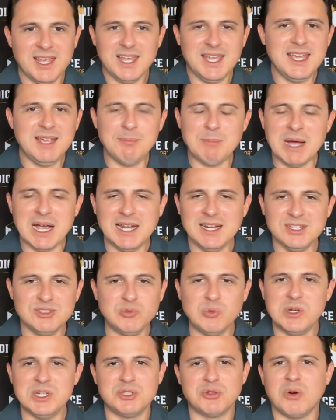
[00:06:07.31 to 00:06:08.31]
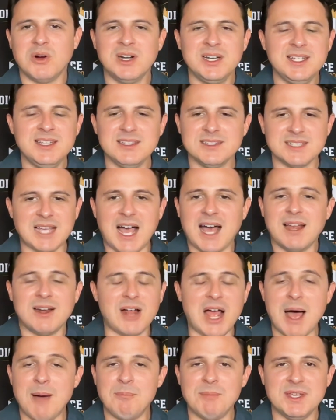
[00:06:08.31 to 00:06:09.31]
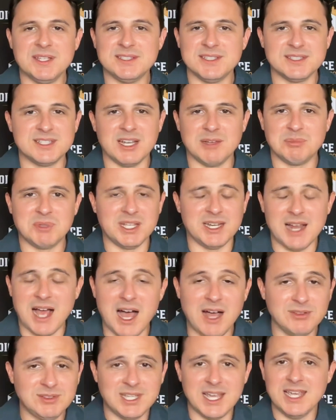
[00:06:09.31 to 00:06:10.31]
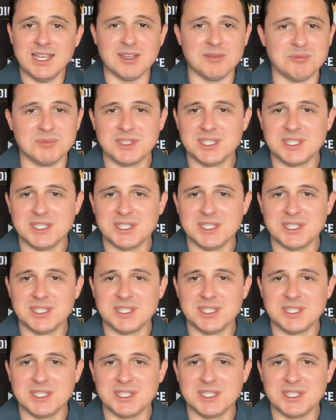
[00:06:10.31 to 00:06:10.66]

Heat -120. I'm missing something. I'll take them.